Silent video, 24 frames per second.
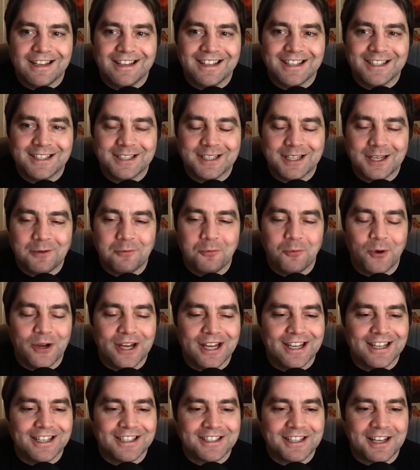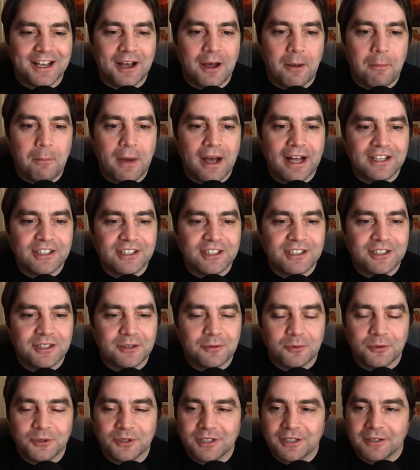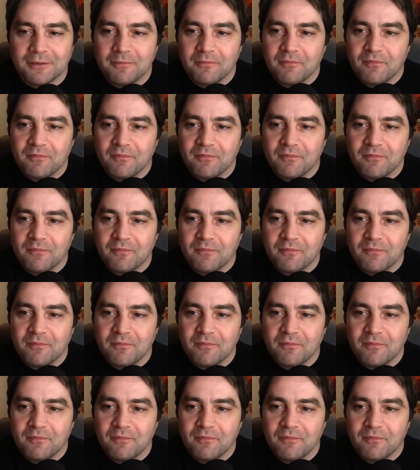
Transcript: the same way as I imagined it would.